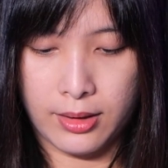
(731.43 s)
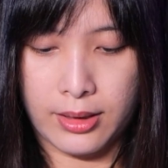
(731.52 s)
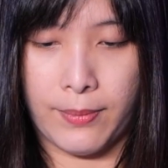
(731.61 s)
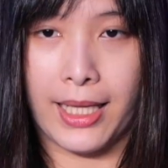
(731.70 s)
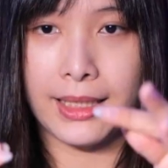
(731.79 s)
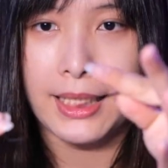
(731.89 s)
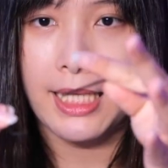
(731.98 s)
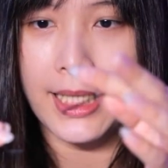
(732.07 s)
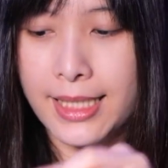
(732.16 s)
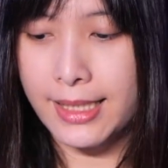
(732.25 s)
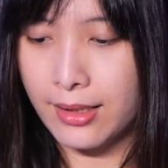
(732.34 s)
some Allen
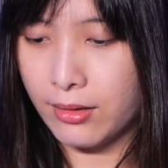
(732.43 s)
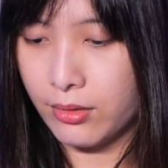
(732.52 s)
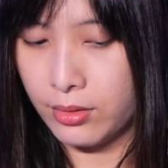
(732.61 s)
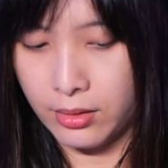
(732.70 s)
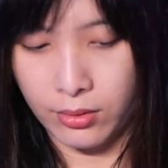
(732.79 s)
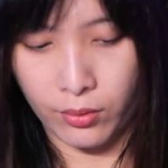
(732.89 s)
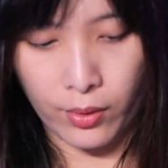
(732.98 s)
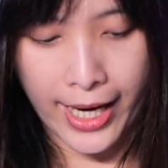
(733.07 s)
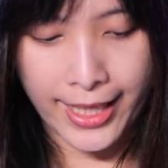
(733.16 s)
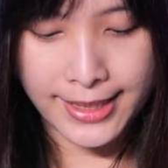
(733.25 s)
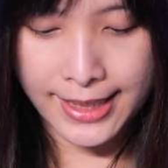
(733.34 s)
keys or
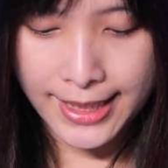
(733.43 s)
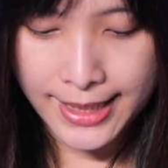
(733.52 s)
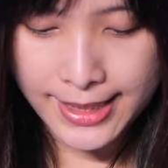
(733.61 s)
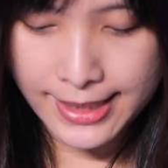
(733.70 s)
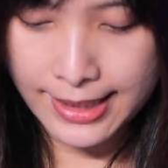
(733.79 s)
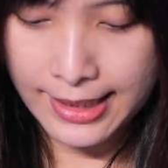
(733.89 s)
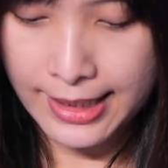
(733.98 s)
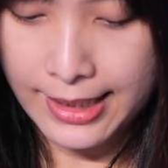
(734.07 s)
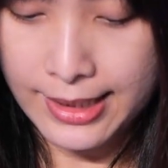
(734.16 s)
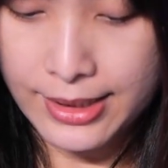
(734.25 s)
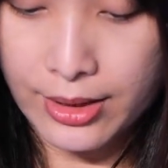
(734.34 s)
hex keys.
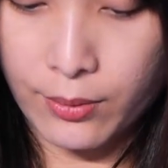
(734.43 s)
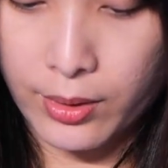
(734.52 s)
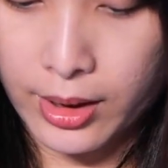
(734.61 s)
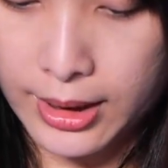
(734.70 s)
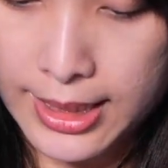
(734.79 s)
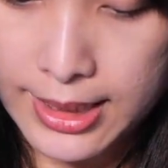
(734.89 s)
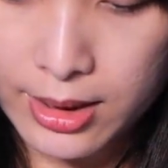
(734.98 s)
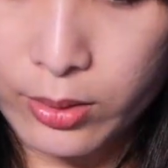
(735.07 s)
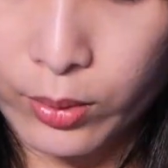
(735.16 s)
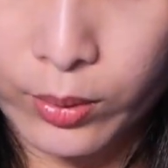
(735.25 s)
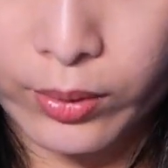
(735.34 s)
So we're going to
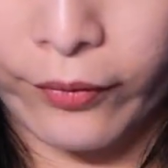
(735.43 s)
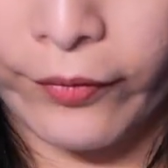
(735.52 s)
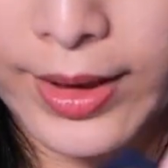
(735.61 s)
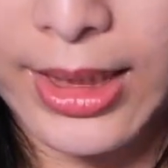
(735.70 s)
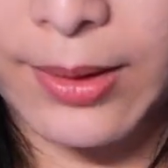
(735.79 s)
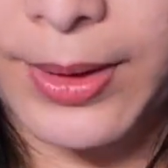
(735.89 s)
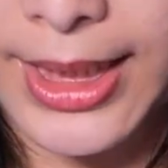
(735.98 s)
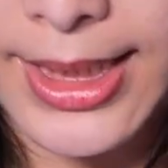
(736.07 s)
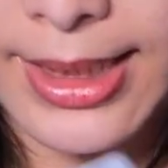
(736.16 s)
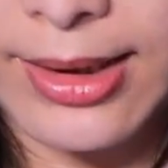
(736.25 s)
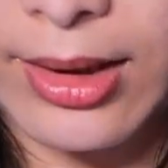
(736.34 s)
install the fixing
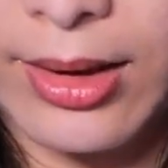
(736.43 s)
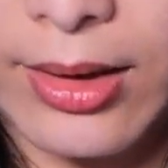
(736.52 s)
piece